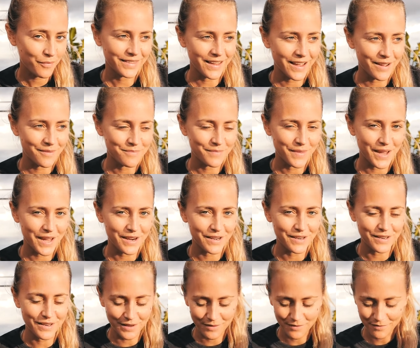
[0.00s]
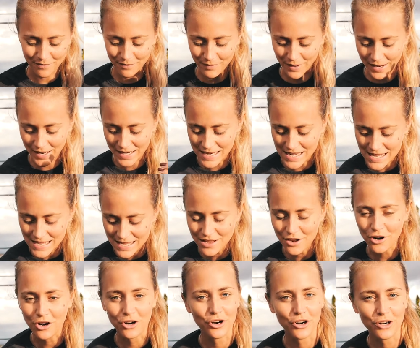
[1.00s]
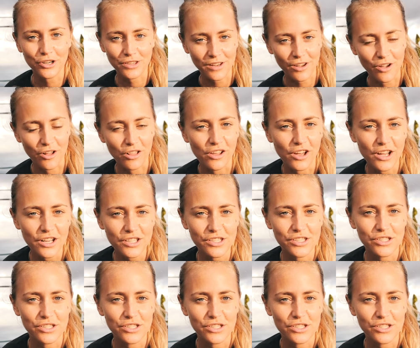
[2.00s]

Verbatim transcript: That made my knee hurt a lot,